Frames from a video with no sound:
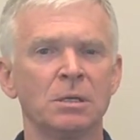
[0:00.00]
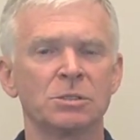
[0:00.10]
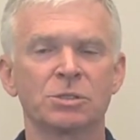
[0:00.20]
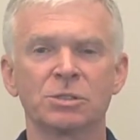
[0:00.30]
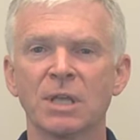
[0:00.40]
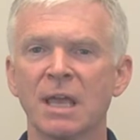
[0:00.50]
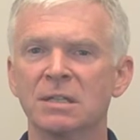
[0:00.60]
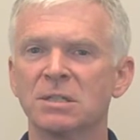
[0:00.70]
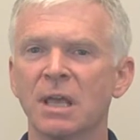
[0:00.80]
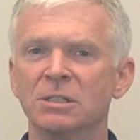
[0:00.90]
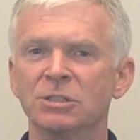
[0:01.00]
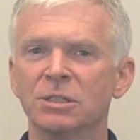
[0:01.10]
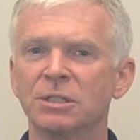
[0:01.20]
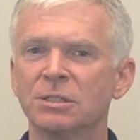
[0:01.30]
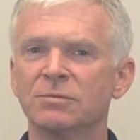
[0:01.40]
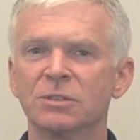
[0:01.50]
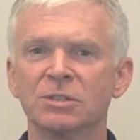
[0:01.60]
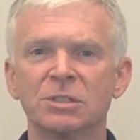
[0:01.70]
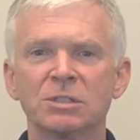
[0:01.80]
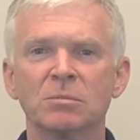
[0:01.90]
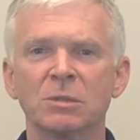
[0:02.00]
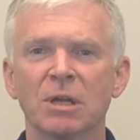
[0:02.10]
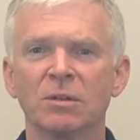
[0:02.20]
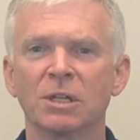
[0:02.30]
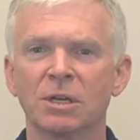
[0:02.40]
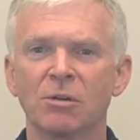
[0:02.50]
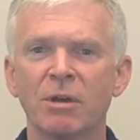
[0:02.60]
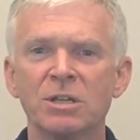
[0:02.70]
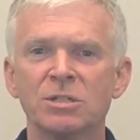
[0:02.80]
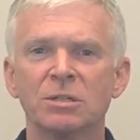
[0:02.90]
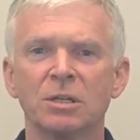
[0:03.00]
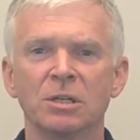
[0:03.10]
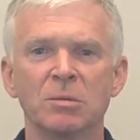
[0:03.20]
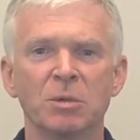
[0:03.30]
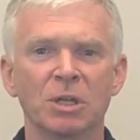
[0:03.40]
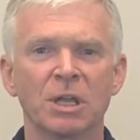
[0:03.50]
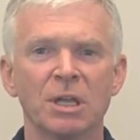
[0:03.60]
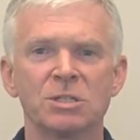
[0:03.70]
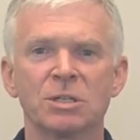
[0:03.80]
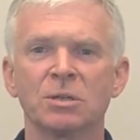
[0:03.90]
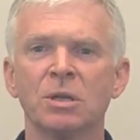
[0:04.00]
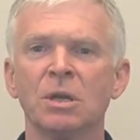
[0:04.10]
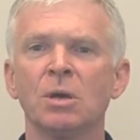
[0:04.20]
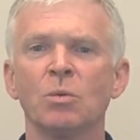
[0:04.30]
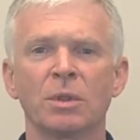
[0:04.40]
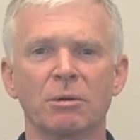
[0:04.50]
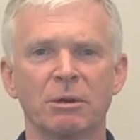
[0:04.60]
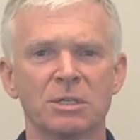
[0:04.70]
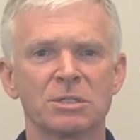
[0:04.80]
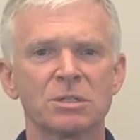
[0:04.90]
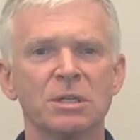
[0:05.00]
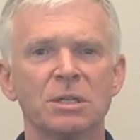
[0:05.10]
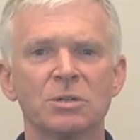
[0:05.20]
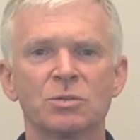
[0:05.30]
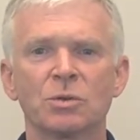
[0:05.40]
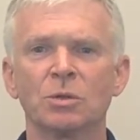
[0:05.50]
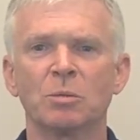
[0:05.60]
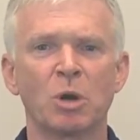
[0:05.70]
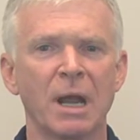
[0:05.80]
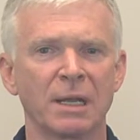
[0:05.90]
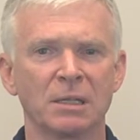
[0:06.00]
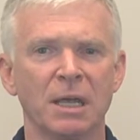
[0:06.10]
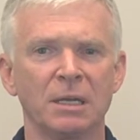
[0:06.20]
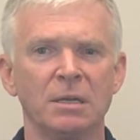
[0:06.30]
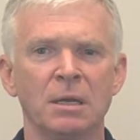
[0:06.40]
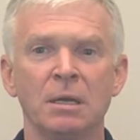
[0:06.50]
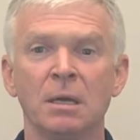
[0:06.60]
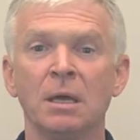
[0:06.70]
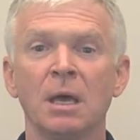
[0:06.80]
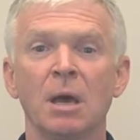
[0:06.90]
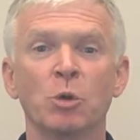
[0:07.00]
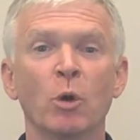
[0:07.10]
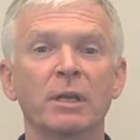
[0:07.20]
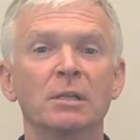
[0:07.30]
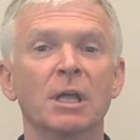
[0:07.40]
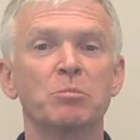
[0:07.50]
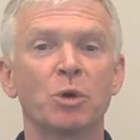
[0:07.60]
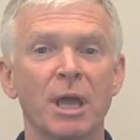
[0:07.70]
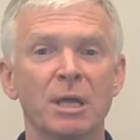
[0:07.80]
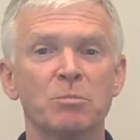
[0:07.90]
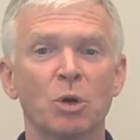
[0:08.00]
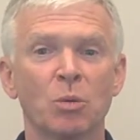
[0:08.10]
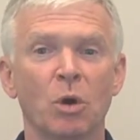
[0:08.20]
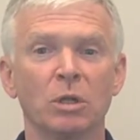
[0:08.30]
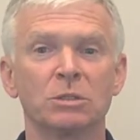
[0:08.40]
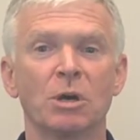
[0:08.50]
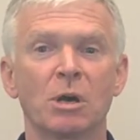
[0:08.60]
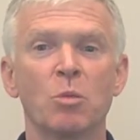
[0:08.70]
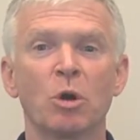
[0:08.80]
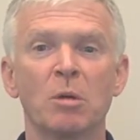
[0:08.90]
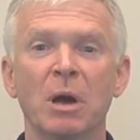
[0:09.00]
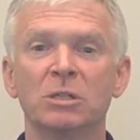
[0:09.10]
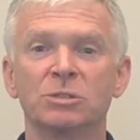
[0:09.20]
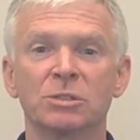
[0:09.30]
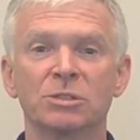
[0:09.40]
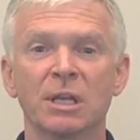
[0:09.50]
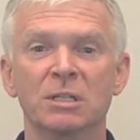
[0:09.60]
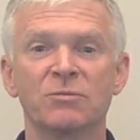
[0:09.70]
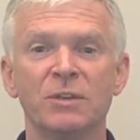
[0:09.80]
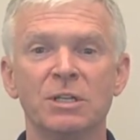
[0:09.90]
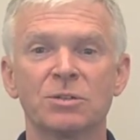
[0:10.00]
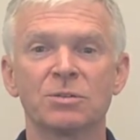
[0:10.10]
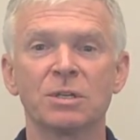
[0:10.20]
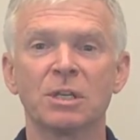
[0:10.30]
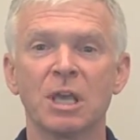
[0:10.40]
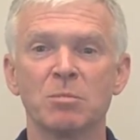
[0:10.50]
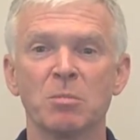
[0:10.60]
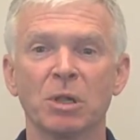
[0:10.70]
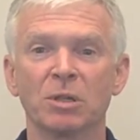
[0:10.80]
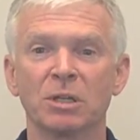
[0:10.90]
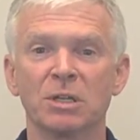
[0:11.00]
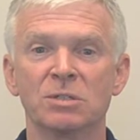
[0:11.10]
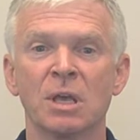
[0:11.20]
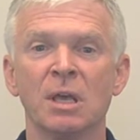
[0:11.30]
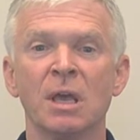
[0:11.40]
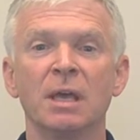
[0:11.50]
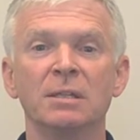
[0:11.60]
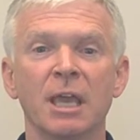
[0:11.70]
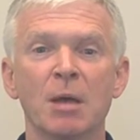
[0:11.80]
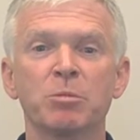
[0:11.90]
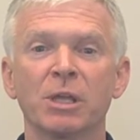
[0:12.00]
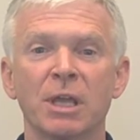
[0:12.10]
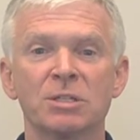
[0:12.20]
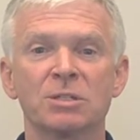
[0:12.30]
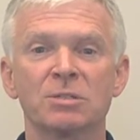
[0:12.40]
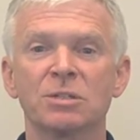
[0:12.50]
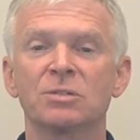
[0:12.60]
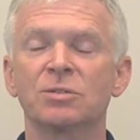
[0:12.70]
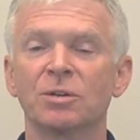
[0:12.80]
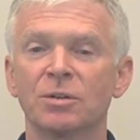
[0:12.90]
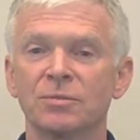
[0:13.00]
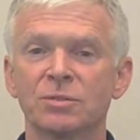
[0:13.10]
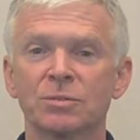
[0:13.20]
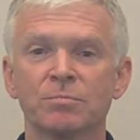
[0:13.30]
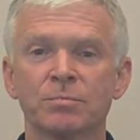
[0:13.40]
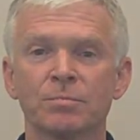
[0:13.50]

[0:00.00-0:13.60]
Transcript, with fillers: SureSine's engineered for system-level integration and communication with our existing controller product line. I'm going to let Brad Burwald talk more about SureSine's features and capabilities and the applications it serves.